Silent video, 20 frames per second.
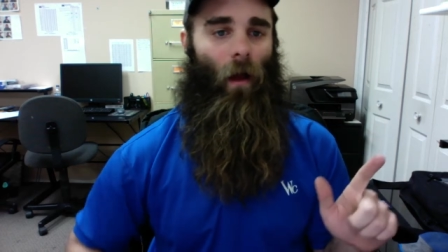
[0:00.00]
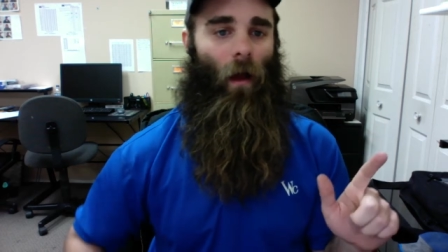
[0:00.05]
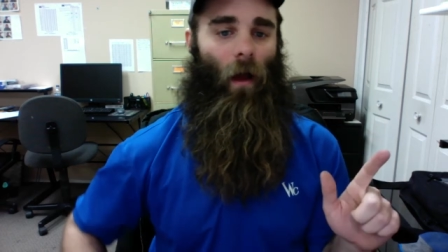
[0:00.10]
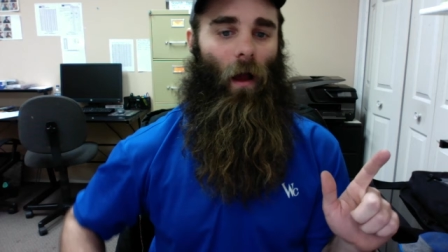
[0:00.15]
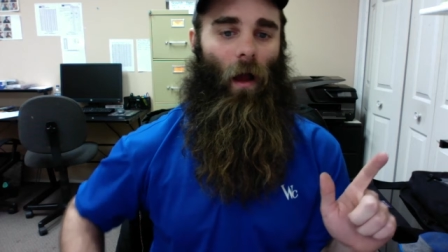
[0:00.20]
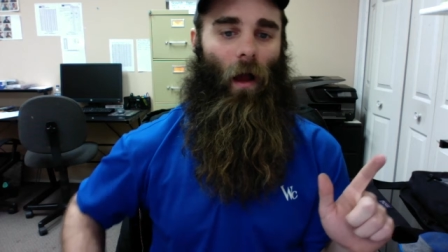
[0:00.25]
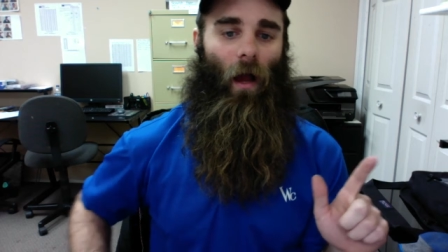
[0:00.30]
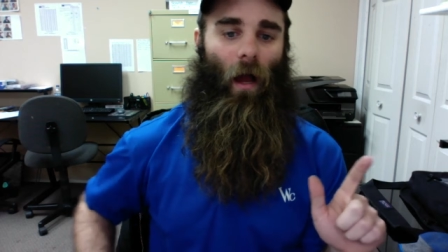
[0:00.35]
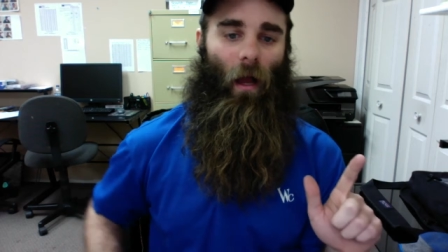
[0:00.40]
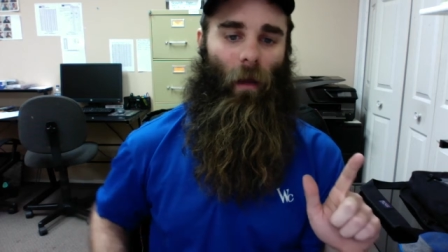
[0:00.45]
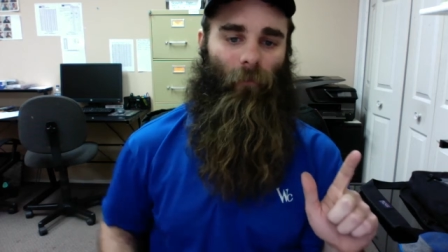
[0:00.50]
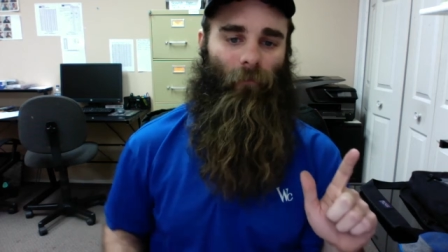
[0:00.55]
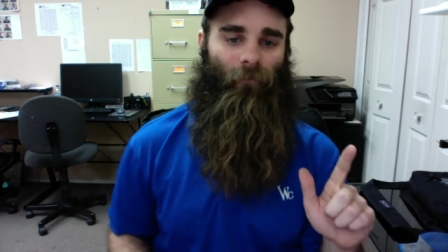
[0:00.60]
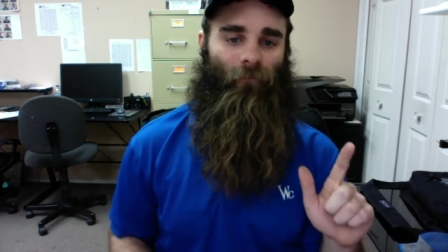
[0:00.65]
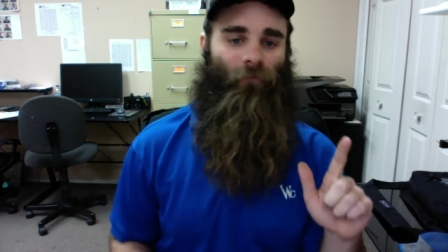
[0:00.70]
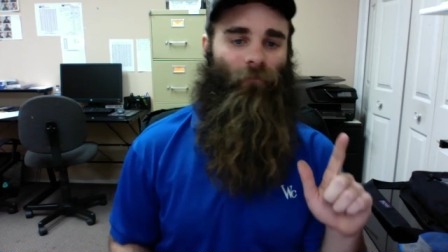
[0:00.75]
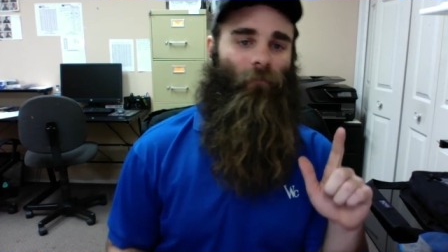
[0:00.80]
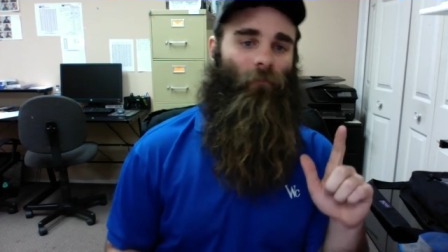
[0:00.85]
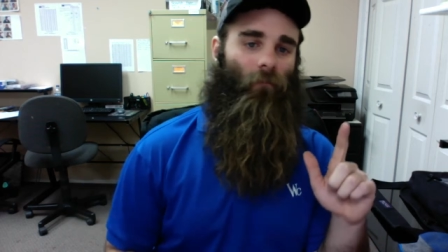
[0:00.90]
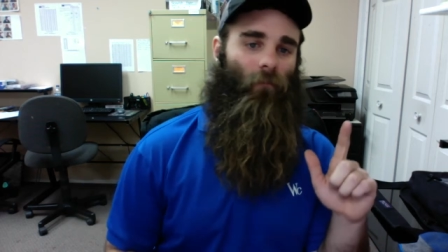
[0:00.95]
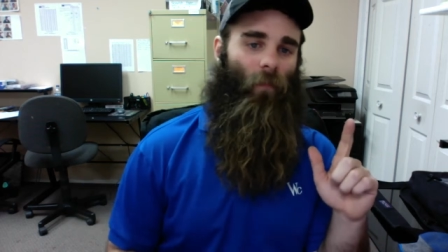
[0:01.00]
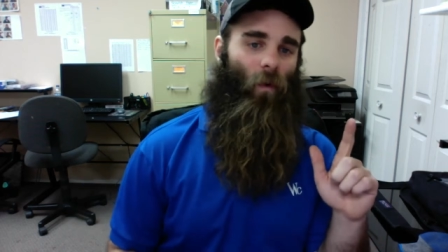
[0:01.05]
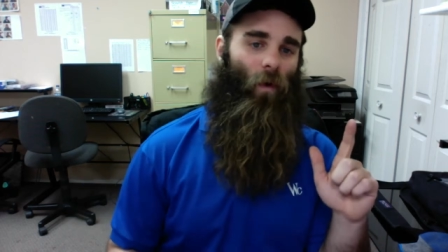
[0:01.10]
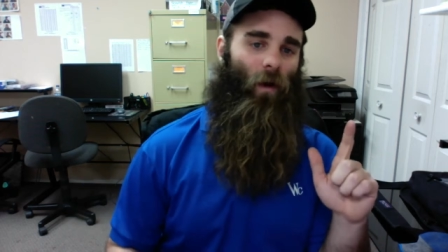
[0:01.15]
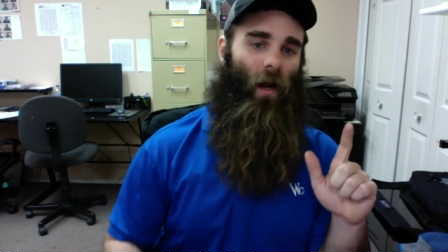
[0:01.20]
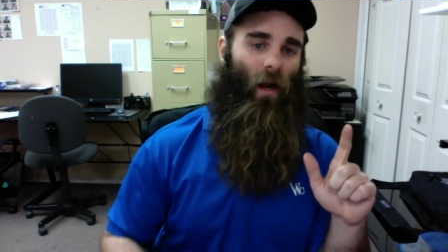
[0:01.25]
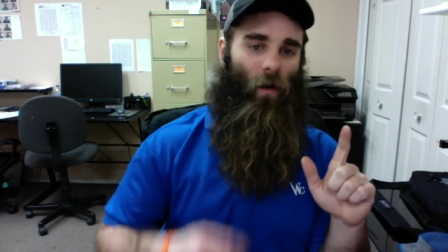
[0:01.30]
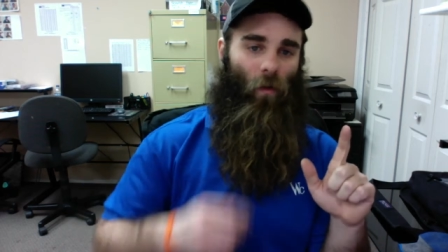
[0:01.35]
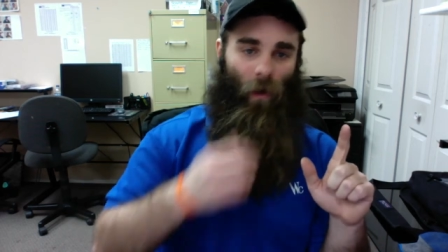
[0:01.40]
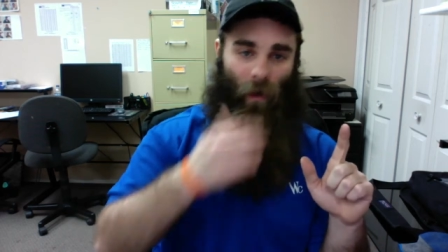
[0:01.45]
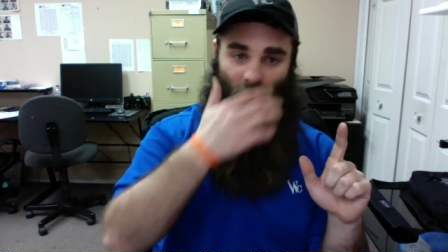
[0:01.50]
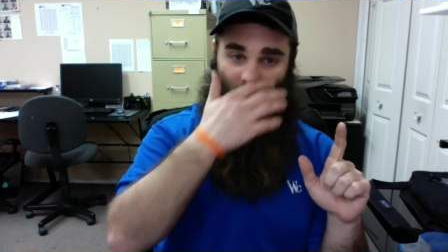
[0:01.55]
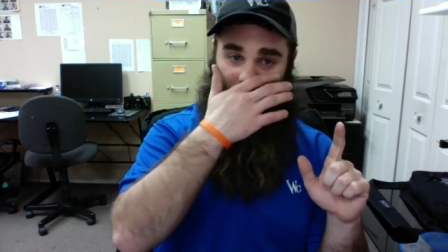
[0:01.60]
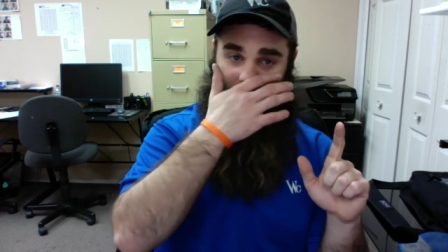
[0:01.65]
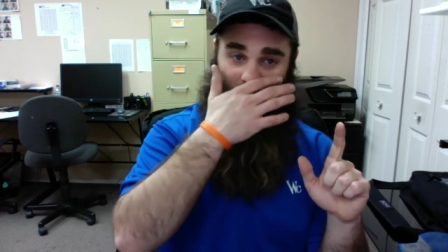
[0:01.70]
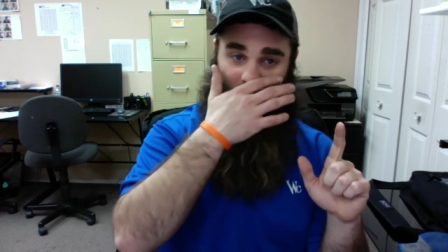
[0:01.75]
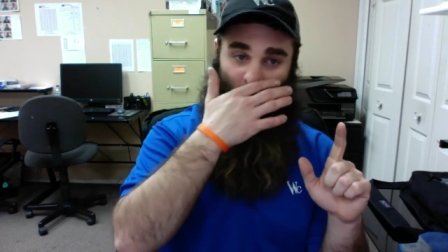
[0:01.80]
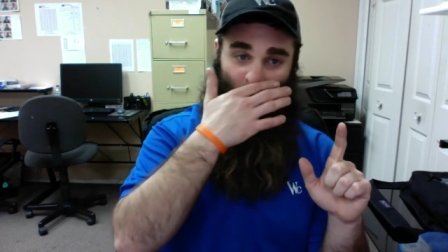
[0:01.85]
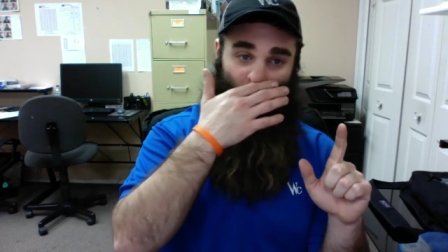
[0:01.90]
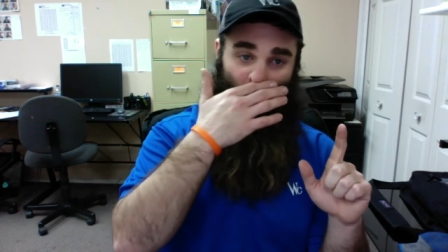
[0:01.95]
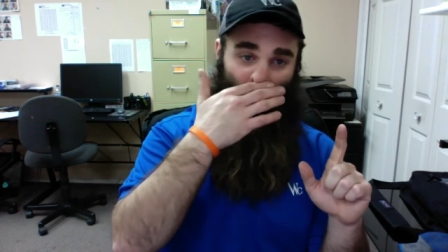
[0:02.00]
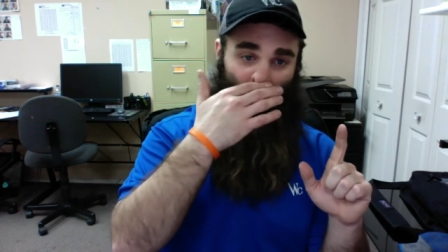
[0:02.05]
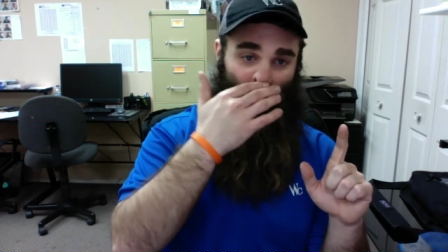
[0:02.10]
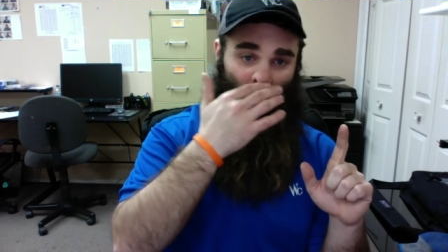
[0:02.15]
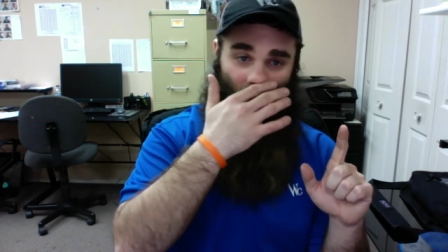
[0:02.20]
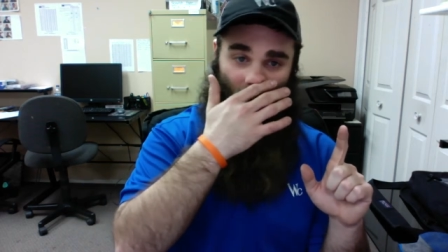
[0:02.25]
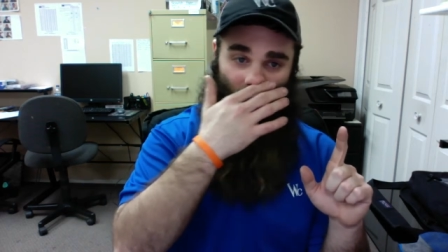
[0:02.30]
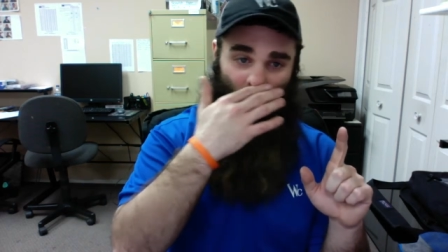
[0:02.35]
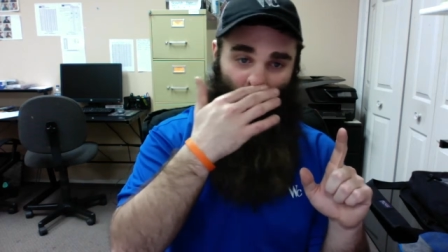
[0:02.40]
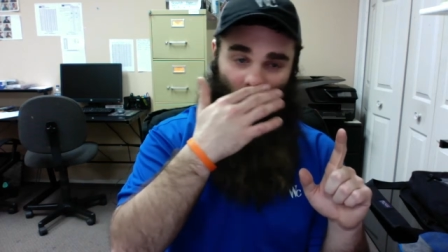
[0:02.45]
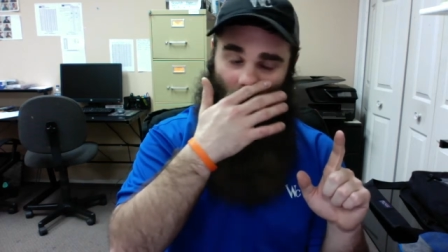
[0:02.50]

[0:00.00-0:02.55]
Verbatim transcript: We're not quite sure,